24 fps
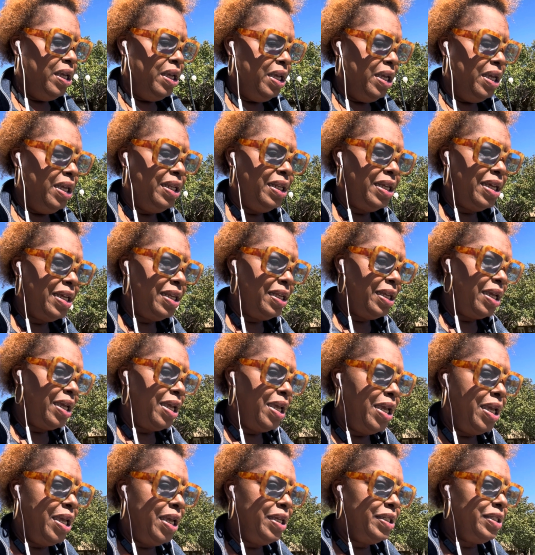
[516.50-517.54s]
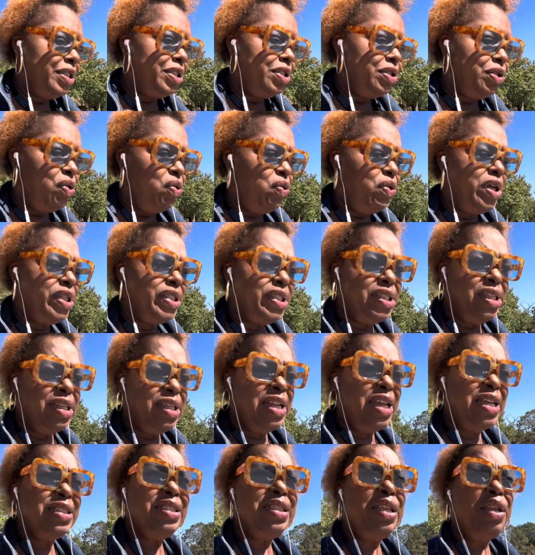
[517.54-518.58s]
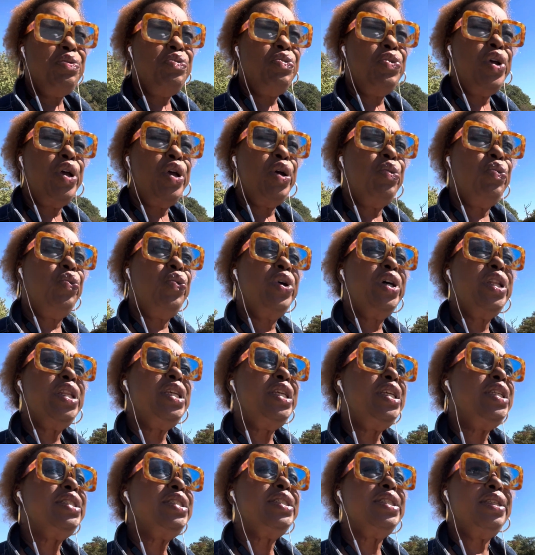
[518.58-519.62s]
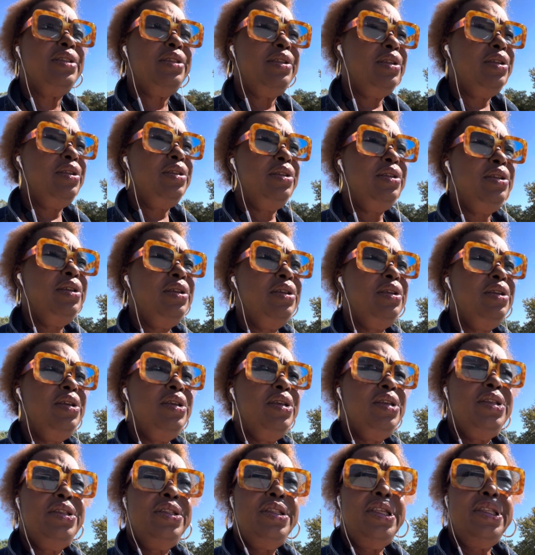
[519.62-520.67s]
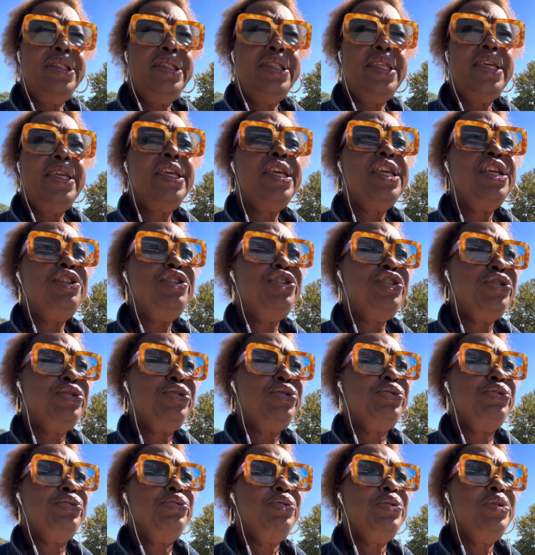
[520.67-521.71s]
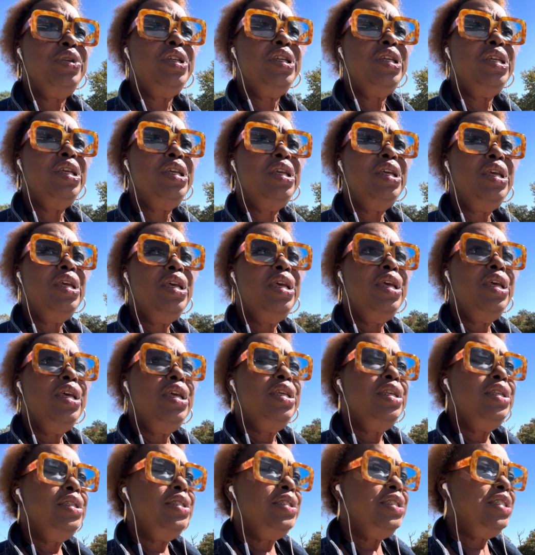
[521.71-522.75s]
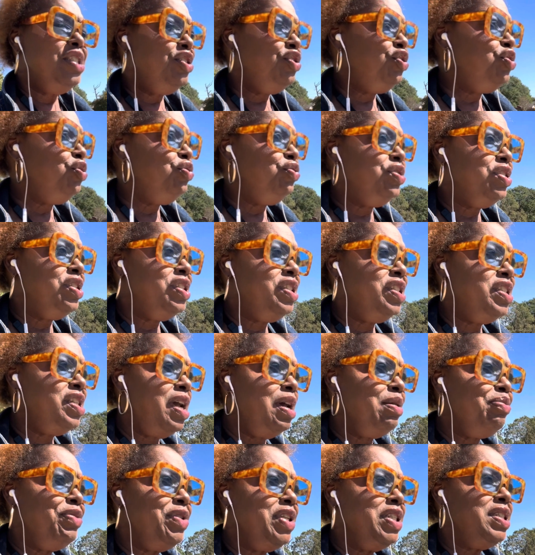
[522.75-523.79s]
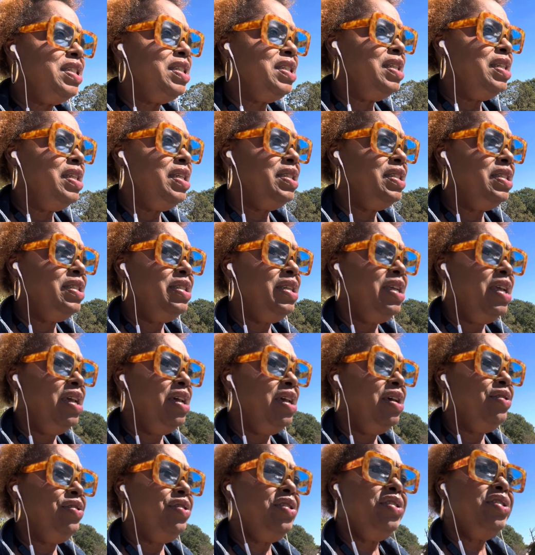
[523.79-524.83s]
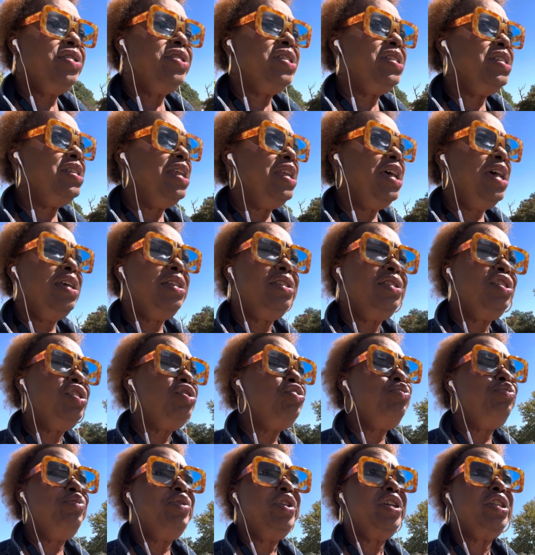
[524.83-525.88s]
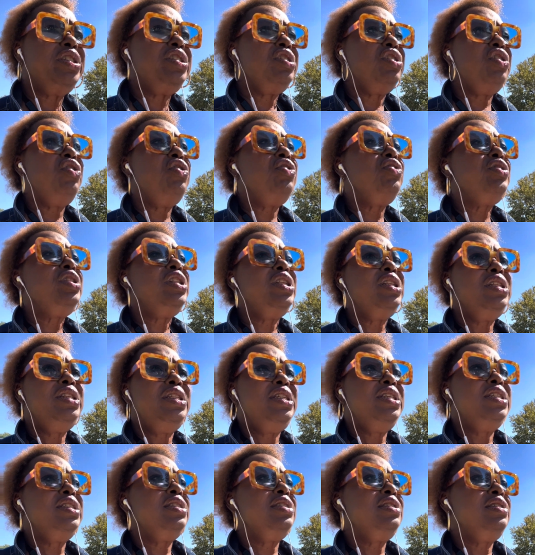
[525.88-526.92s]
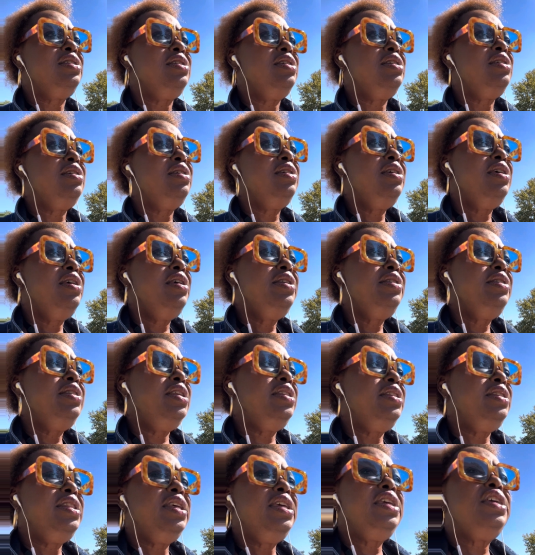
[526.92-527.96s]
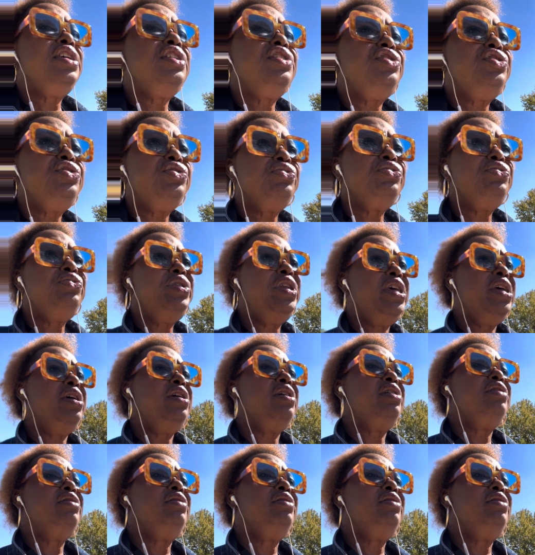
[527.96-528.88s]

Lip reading: and I asked the question, I said, well, what is it that they can do? Since you chop this list down, there's not too much on the list that they can do now.